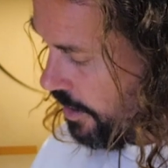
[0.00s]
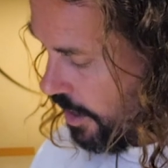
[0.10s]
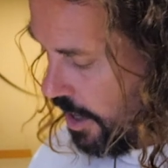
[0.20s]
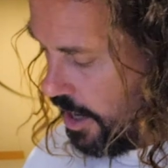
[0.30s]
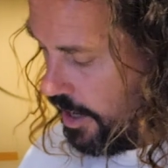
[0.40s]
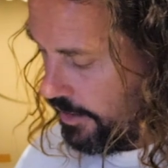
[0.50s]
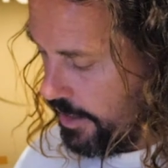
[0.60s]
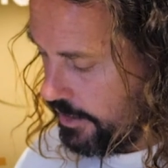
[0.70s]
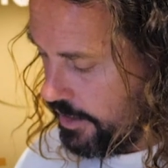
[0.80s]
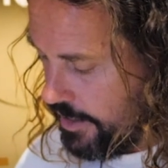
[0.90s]

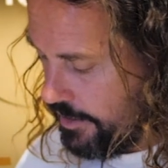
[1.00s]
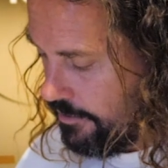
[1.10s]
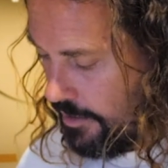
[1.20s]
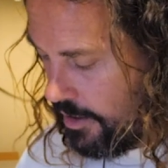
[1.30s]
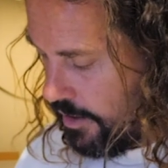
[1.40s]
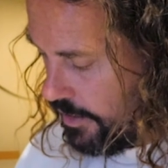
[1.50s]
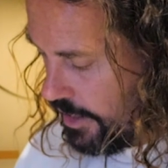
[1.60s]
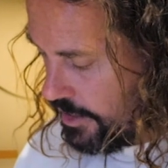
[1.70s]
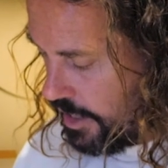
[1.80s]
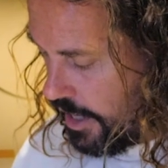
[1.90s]
LinkedIn,
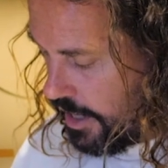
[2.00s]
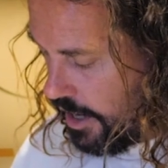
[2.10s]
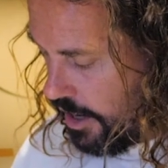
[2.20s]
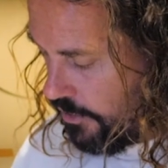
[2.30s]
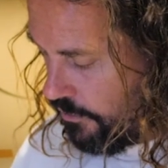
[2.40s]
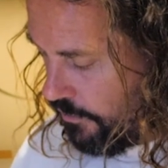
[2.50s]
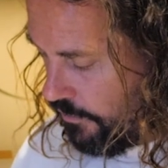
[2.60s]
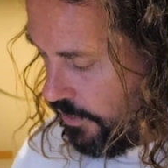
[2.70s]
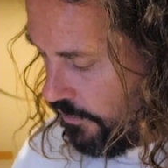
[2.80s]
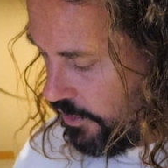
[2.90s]
let's say
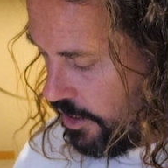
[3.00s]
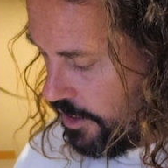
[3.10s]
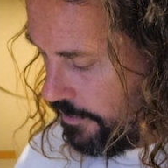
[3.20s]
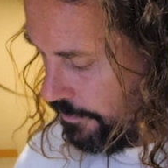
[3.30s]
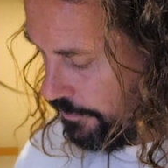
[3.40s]
$150